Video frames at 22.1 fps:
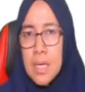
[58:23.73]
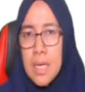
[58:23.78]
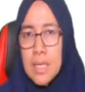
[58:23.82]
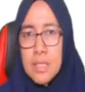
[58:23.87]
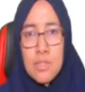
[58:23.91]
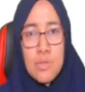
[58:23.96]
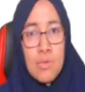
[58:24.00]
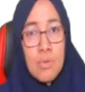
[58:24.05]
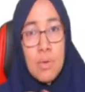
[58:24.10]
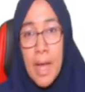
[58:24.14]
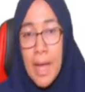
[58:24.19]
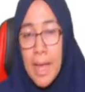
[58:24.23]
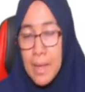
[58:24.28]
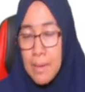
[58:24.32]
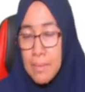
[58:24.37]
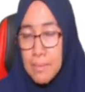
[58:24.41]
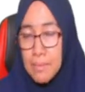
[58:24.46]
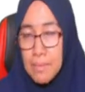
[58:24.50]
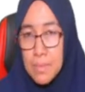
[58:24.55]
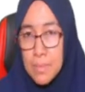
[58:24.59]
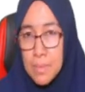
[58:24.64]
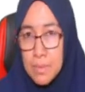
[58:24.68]
you like.
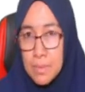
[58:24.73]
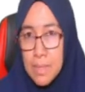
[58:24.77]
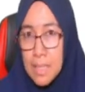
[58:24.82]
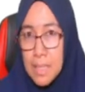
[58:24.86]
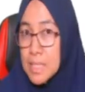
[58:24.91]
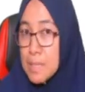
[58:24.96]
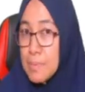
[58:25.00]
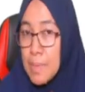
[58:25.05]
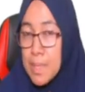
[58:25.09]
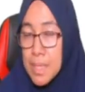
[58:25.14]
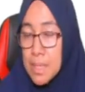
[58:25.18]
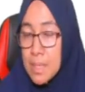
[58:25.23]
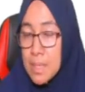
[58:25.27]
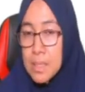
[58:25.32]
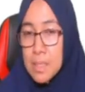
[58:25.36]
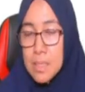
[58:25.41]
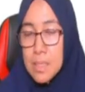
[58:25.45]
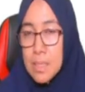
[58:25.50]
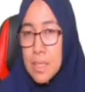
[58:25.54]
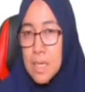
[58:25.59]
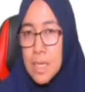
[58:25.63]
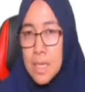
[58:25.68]
Doesn't matter.
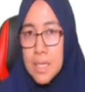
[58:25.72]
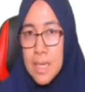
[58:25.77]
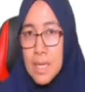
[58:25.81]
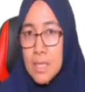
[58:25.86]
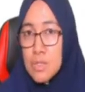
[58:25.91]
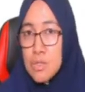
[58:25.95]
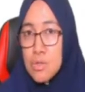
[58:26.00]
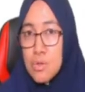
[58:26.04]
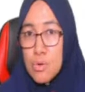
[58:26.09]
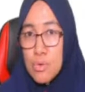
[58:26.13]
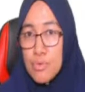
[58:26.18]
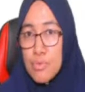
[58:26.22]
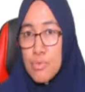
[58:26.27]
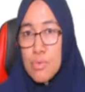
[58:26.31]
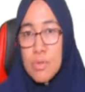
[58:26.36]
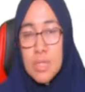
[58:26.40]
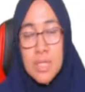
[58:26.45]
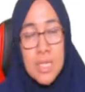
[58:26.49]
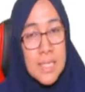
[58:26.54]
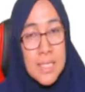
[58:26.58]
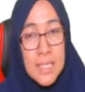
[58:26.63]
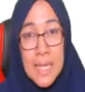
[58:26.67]
There is no rule.
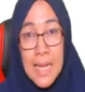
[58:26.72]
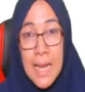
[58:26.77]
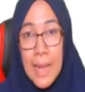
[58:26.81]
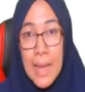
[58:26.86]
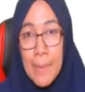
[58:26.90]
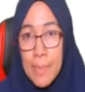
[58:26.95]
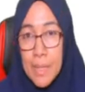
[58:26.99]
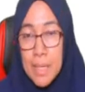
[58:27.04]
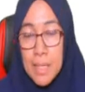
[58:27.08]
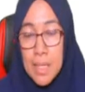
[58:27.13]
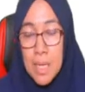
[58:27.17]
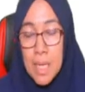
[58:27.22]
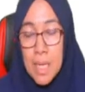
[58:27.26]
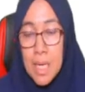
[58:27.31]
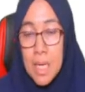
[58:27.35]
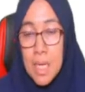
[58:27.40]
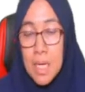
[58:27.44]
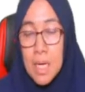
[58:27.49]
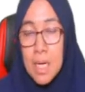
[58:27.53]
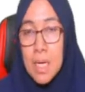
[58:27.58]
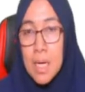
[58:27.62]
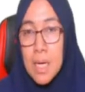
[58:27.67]
Just label.
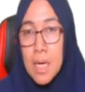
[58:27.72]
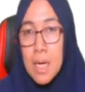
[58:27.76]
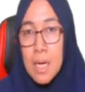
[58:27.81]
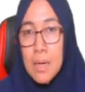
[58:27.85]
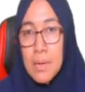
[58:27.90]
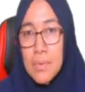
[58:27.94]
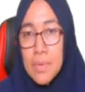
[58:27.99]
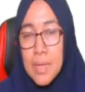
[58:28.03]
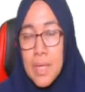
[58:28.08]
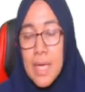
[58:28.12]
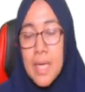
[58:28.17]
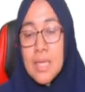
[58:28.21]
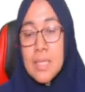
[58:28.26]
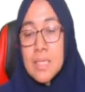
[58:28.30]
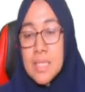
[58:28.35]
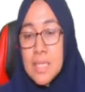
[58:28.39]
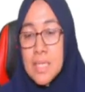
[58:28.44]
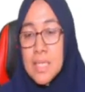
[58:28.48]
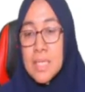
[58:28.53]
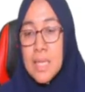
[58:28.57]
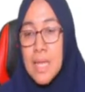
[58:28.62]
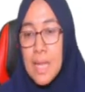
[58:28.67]
Okay,
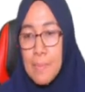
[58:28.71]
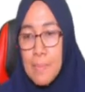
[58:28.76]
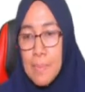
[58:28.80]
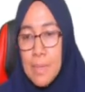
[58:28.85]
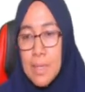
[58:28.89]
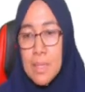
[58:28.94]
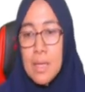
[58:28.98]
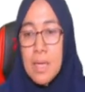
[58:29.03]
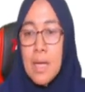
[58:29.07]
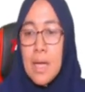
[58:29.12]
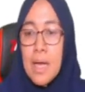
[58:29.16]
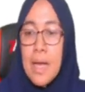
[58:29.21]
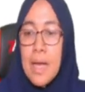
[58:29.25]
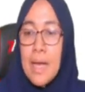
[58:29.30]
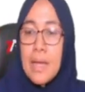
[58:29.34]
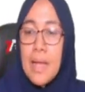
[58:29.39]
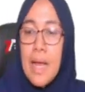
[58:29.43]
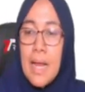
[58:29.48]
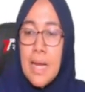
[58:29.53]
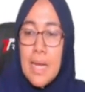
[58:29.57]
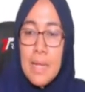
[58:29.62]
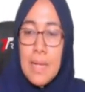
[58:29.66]
just label.
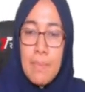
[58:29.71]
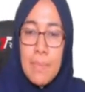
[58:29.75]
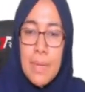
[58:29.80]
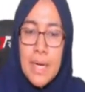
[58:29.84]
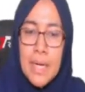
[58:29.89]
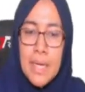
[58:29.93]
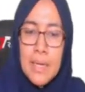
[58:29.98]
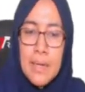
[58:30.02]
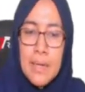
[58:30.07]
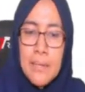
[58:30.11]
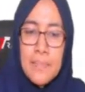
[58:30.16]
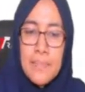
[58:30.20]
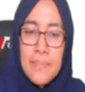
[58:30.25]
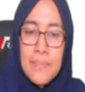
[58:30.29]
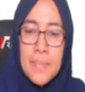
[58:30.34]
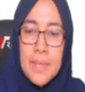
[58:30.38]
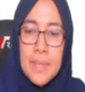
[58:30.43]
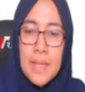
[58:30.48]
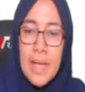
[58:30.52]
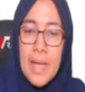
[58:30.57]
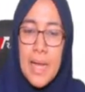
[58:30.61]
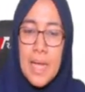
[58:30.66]
Element
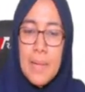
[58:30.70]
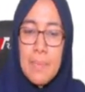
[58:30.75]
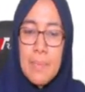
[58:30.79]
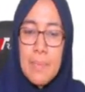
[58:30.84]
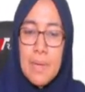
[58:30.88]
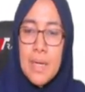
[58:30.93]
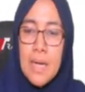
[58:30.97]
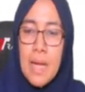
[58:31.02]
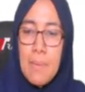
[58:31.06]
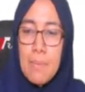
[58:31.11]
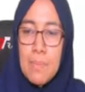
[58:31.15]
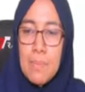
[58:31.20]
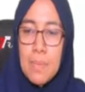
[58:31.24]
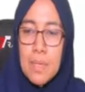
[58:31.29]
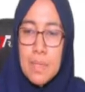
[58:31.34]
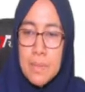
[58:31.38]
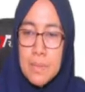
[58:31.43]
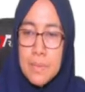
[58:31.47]
number.